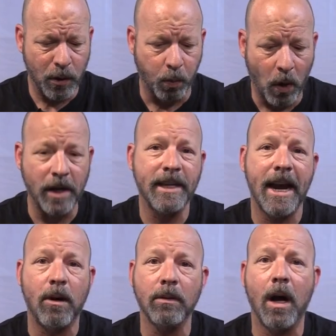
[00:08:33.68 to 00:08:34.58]
you the
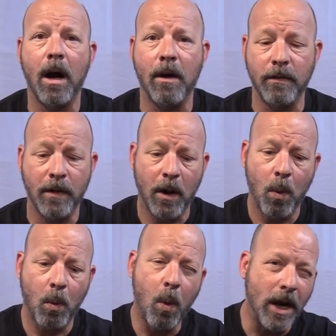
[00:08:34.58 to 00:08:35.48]
rundown of
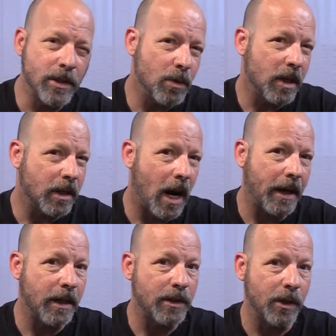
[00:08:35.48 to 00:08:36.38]
what you can
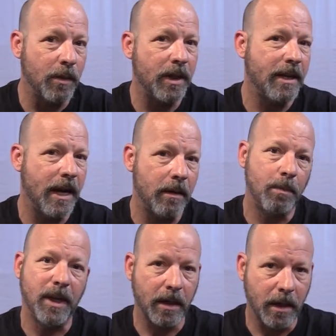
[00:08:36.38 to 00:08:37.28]
kind of do. And
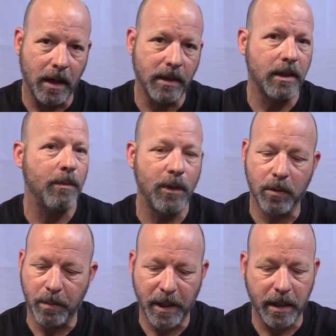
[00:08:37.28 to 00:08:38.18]
again, being custom, you
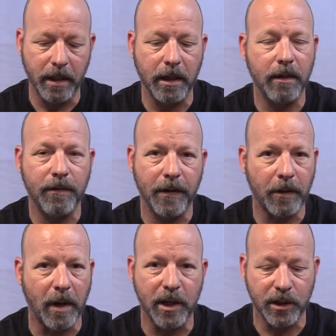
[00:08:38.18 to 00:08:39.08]
can pick any
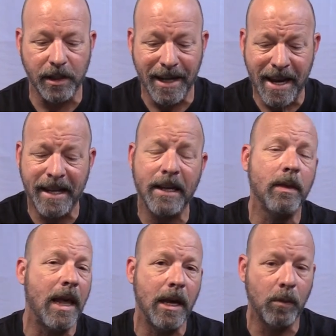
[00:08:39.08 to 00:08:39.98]
configuration, any
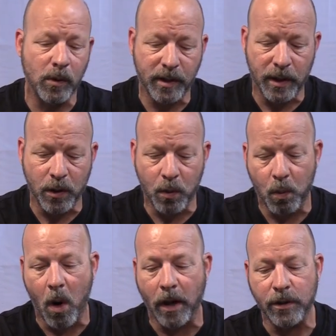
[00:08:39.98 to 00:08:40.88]
labels that you
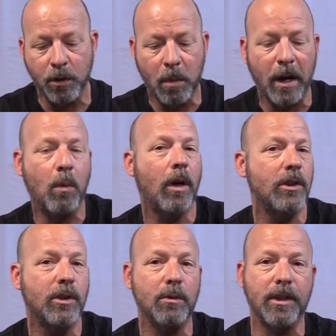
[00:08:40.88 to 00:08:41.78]
want. You might want
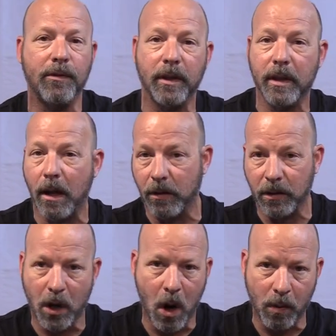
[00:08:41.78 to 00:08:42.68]
to do different color
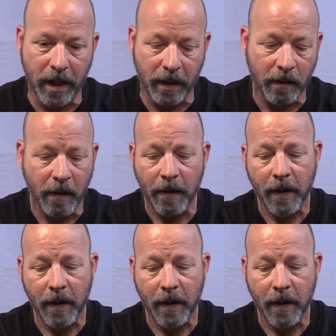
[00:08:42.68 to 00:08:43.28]
coding.